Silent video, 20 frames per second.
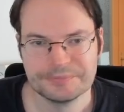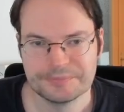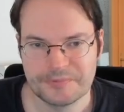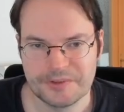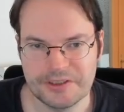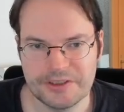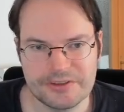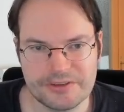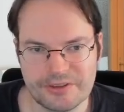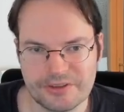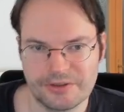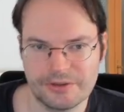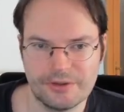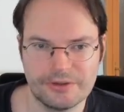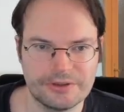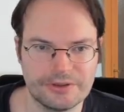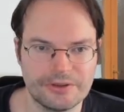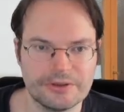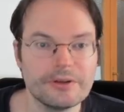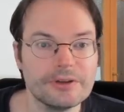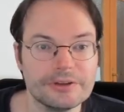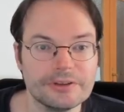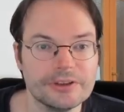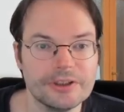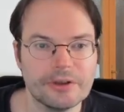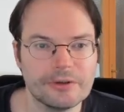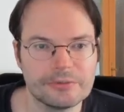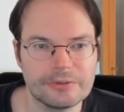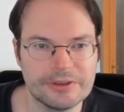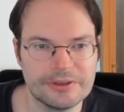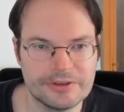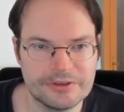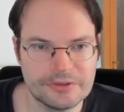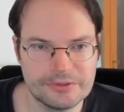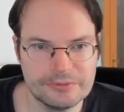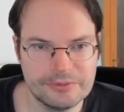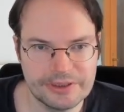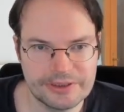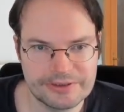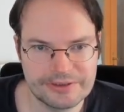these are not the only
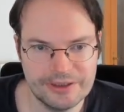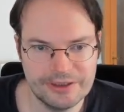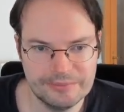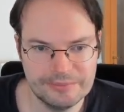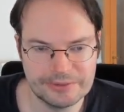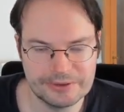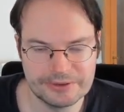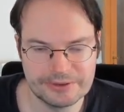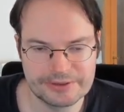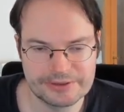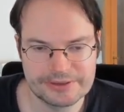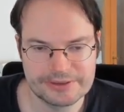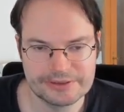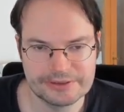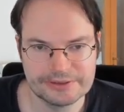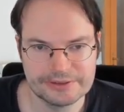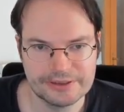two examples.